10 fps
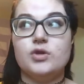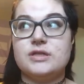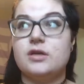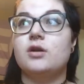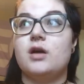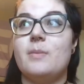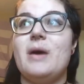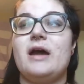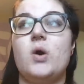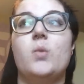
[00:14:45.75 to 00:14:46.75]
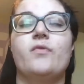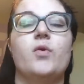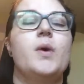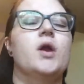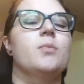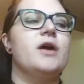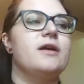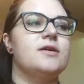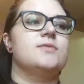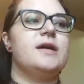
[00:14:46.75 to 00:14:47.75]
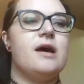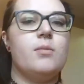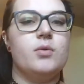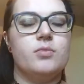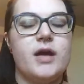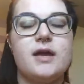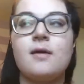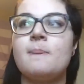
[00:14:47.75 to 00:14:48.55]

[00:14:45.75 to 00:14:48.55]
was going to come back home for winter break, because right now I'm on break.